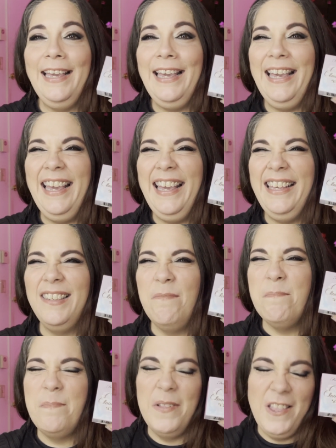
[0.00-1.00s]
is a
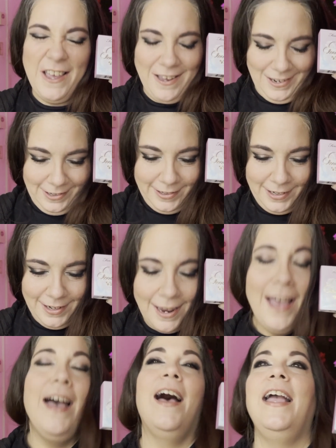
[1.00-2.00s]
blush.
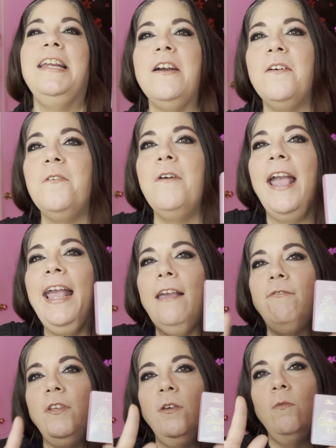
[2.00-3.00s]
I know
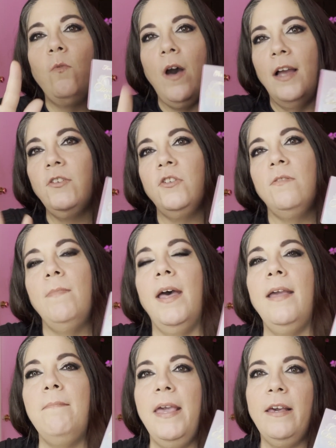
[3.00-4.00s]
if you watched
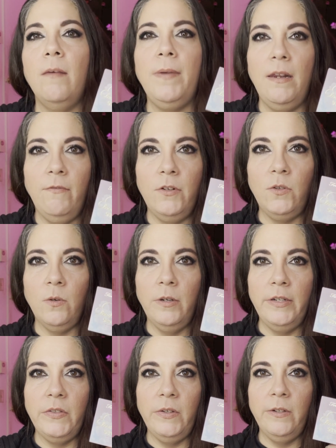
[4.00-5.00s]
my makeup
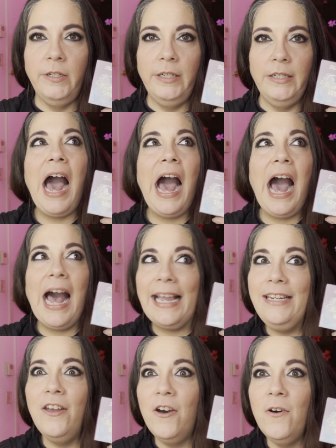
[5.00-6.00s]
inventory series, I
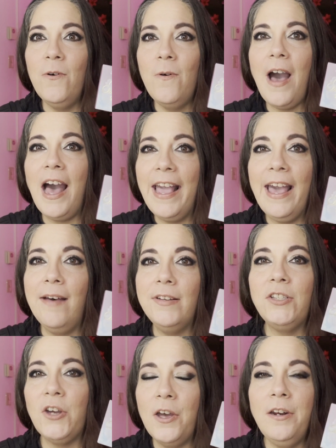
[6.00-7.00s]
know I have a
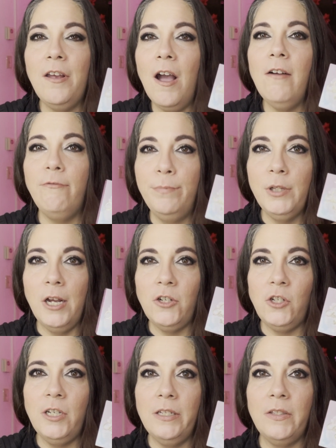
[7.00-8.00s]
ton of
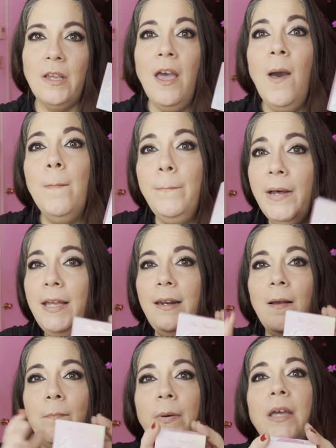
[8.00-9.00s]
blushes, but
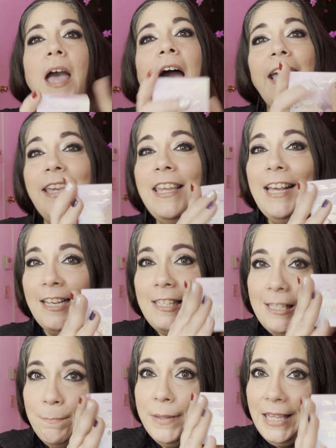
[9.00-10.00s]
I can
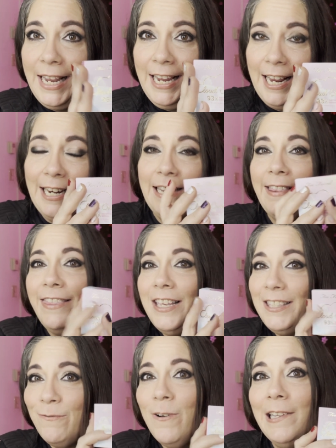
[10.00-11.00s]
explain.
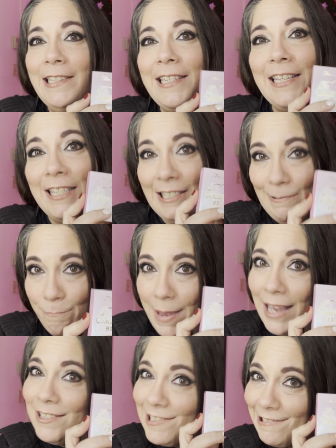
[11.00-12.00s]
This one's
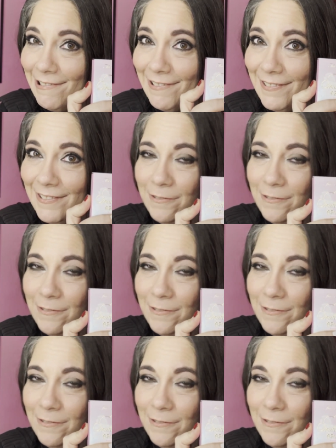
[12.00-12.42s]
special.